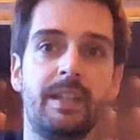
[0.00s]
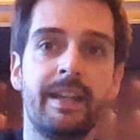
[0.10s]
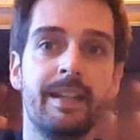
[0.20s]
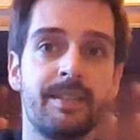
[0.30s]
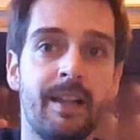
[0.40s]

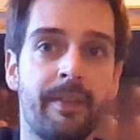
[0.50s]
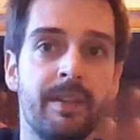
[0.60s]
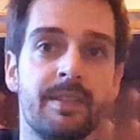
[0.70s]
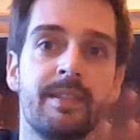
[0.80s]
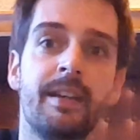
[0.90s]
It's like
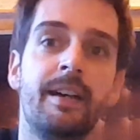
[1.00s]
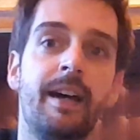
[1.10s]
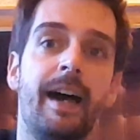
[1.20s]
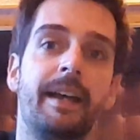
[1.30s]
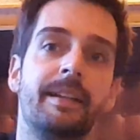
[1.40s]
this,
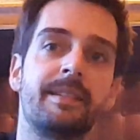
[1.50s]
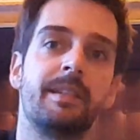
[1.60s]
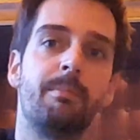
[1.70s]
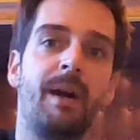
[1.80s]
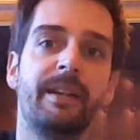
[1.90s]
and it's in
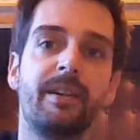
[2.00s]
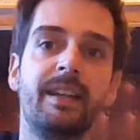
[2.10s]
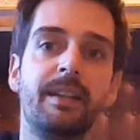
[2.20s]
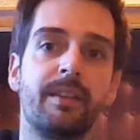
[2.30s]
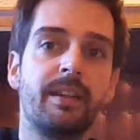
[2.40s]
a minor
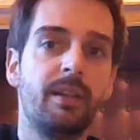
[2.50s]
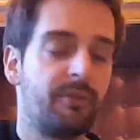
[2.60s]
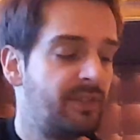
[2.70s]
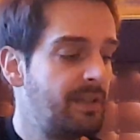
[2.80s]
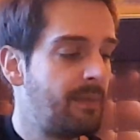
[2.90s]
key, in the key
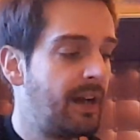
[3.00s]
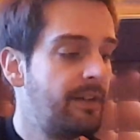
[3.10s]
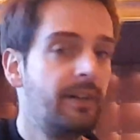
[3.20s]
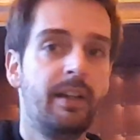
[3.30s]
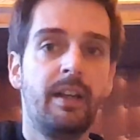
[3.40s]
of D
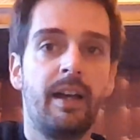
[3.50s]
minor,